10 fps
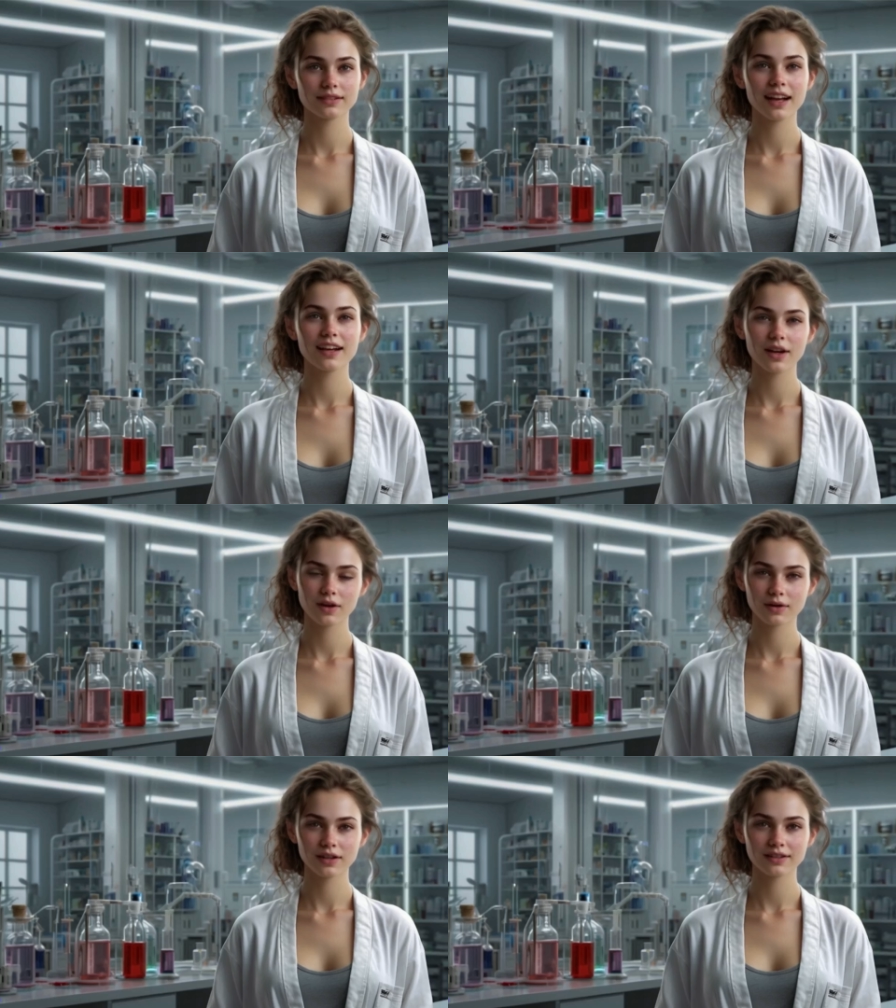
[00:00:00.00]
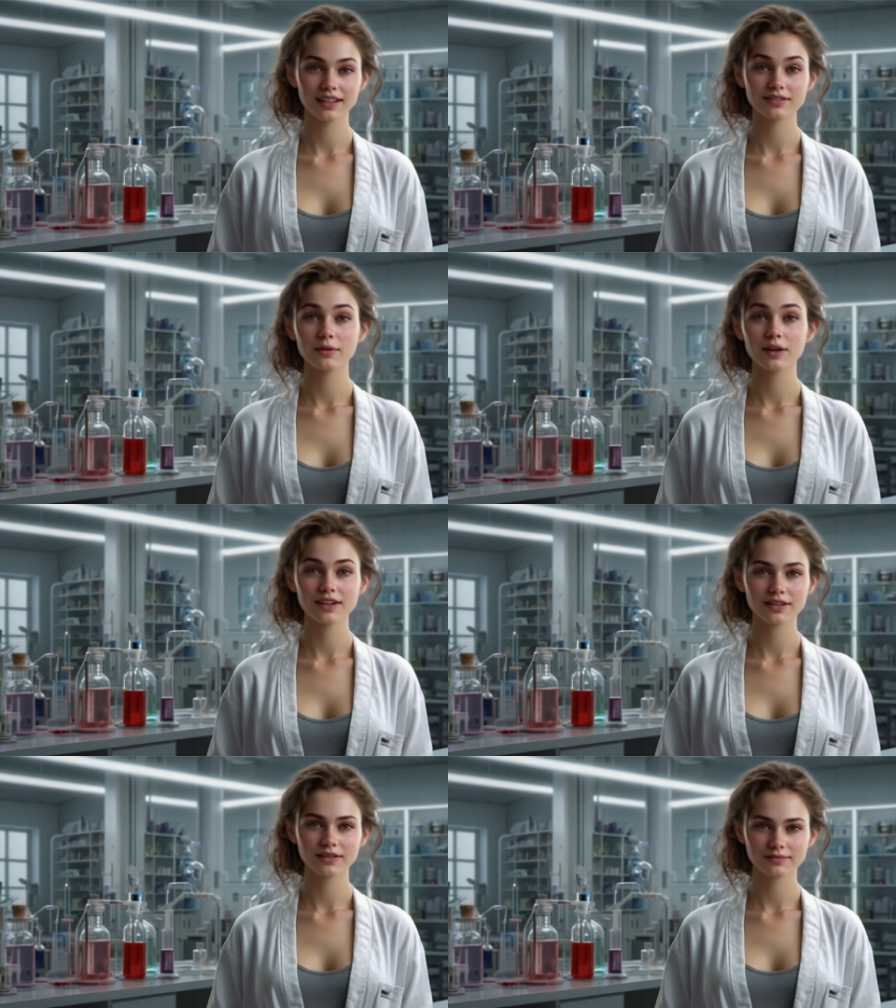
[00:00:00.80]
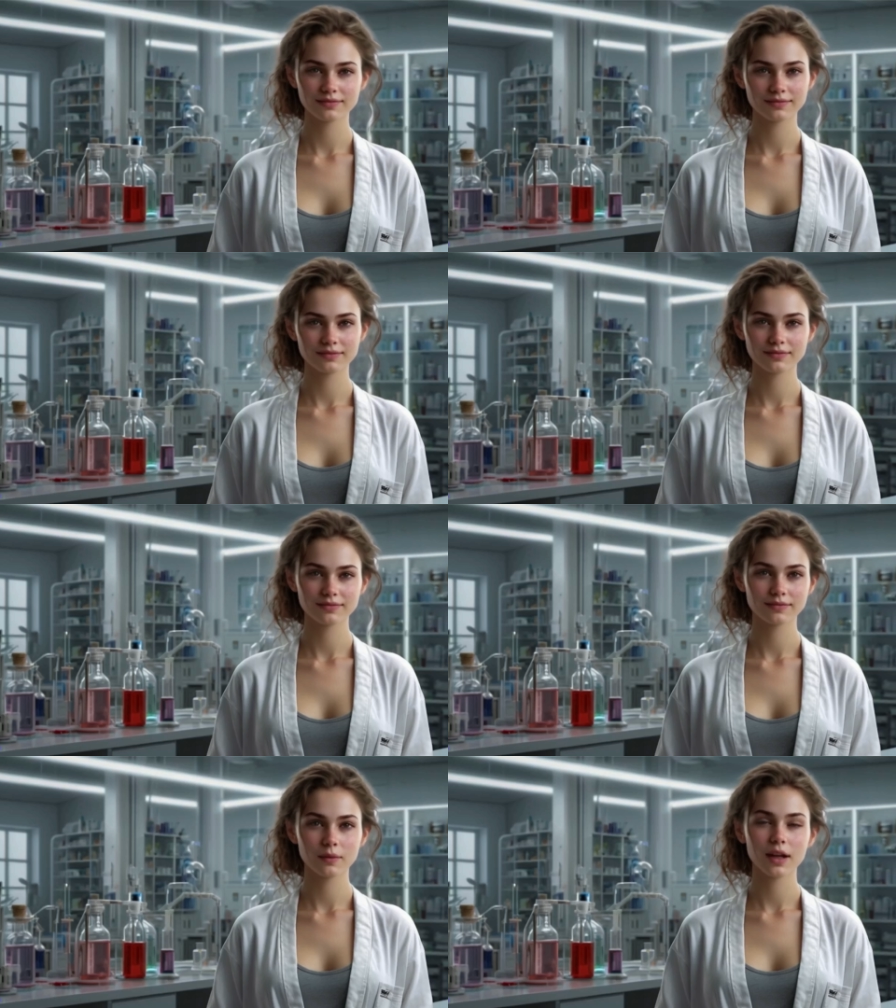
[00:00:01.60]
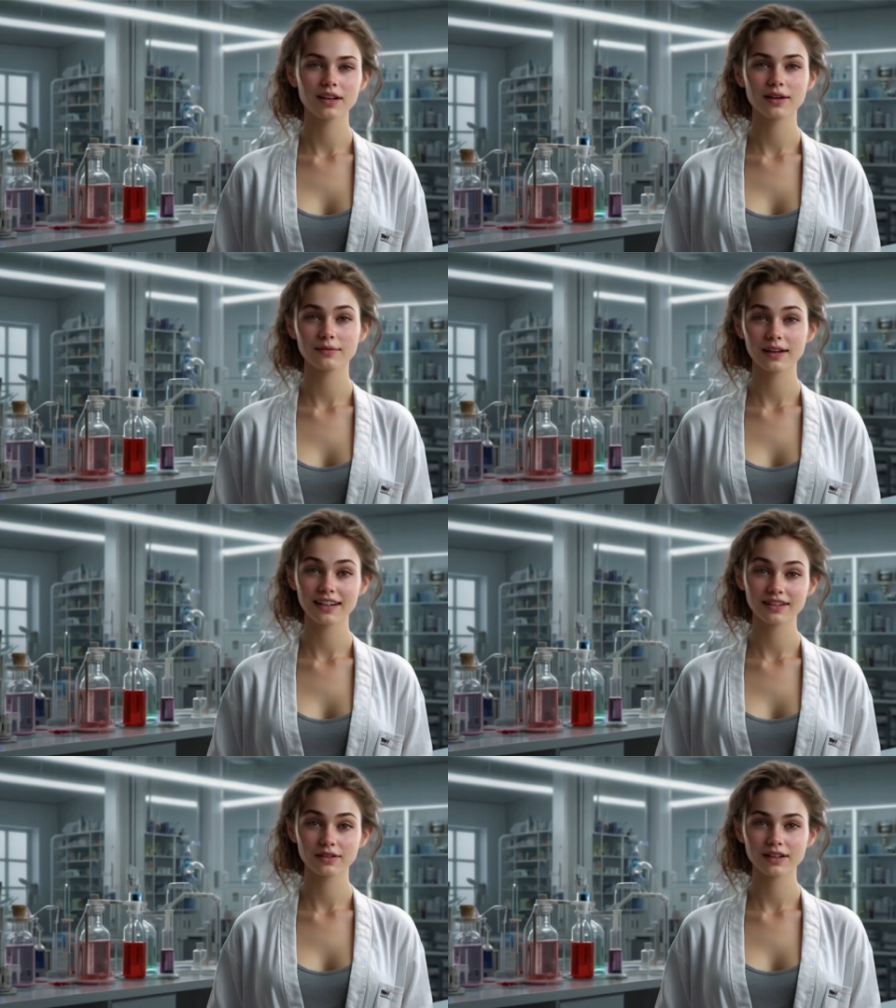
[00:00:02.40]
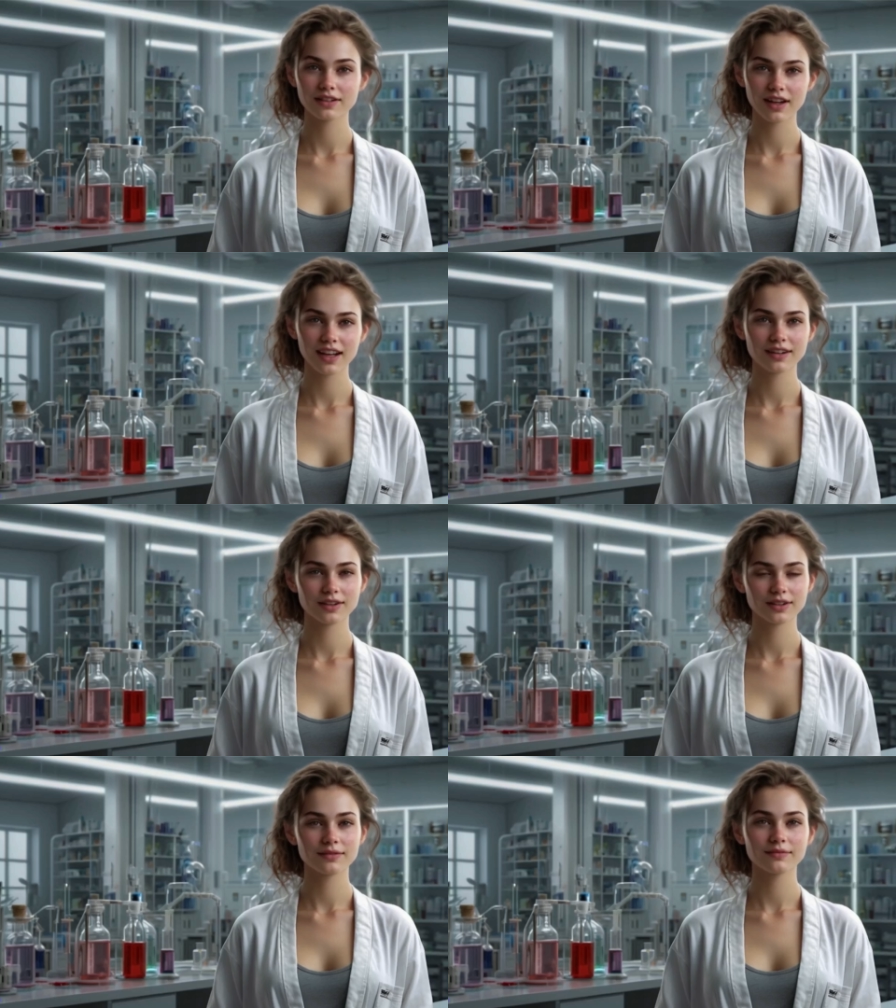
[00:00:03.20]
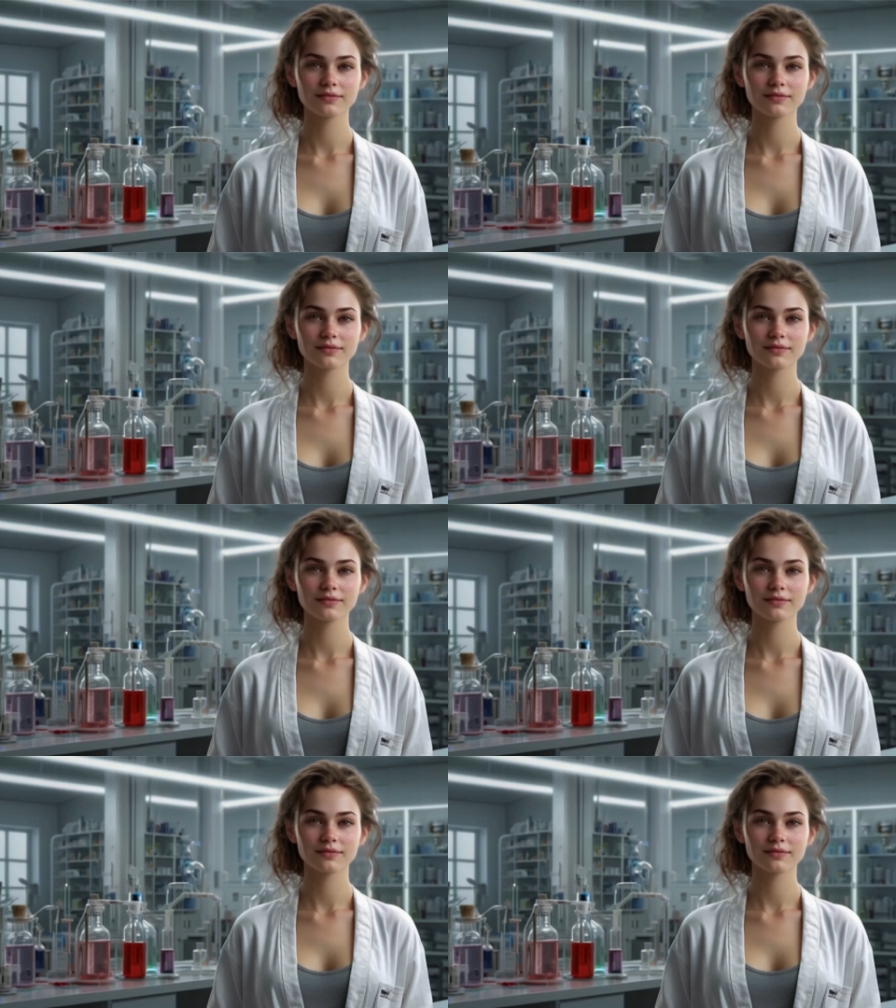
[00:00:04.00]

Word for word: Hello, everyone. Welcome back to our channel.